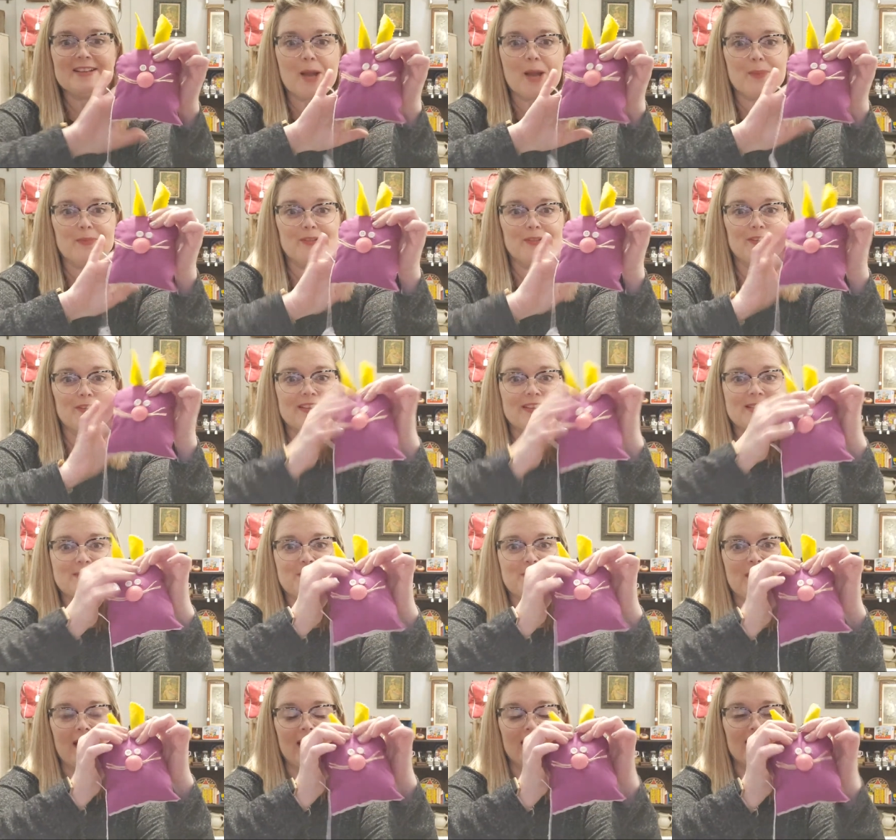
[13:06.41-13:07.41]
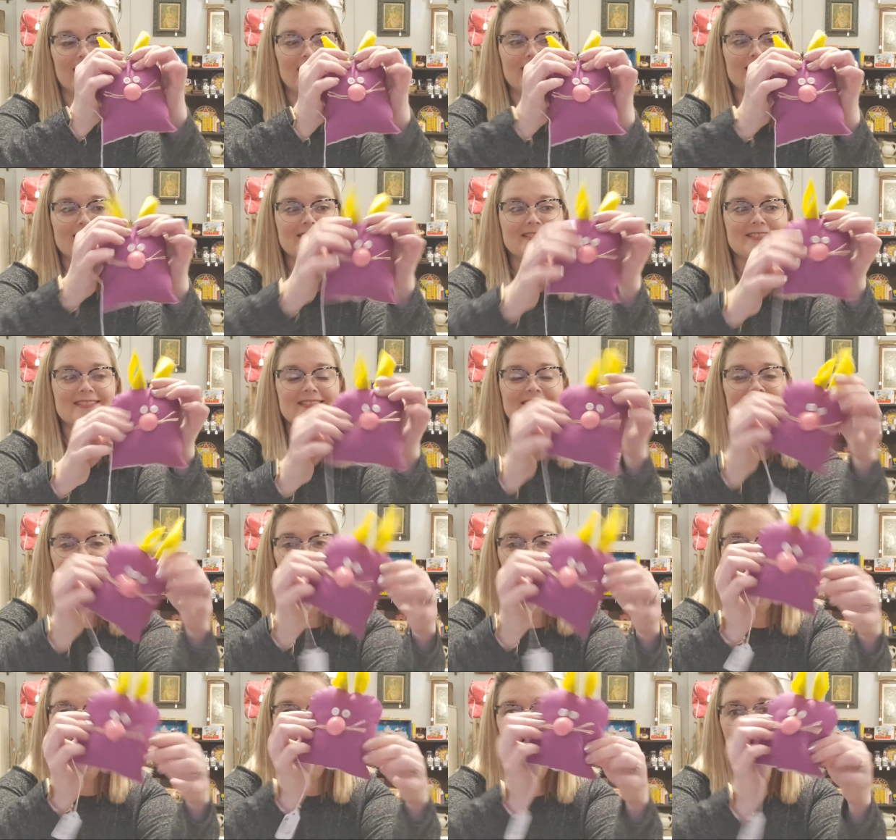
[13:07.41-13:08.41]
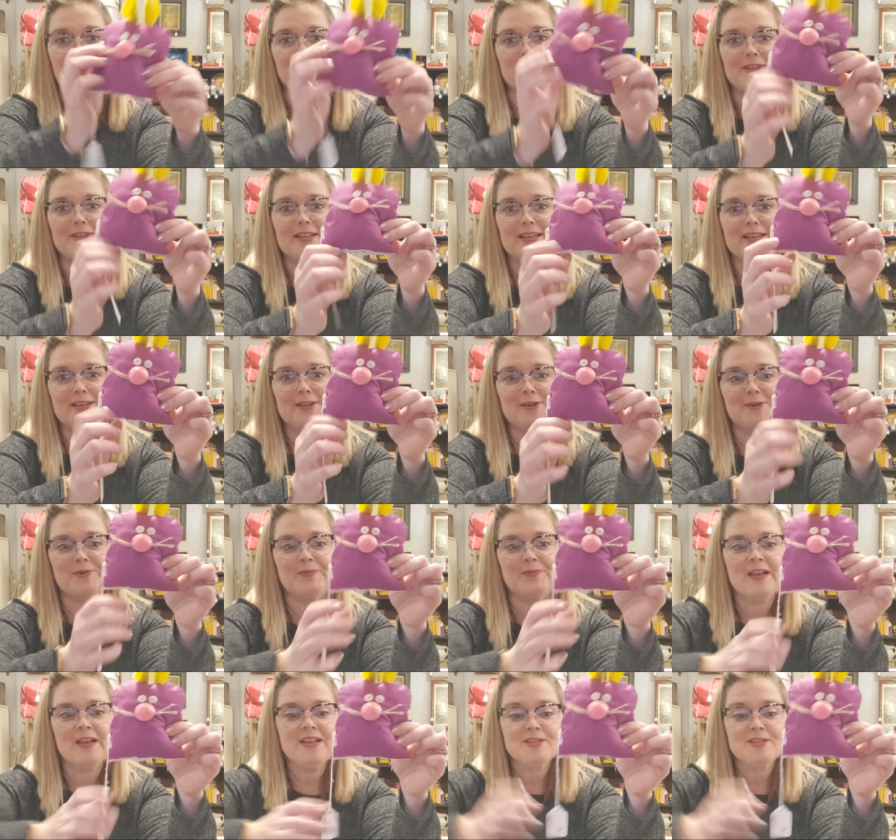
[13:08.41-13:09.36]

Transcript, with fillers: a couple of these bunnies. Yeah, they are really cute.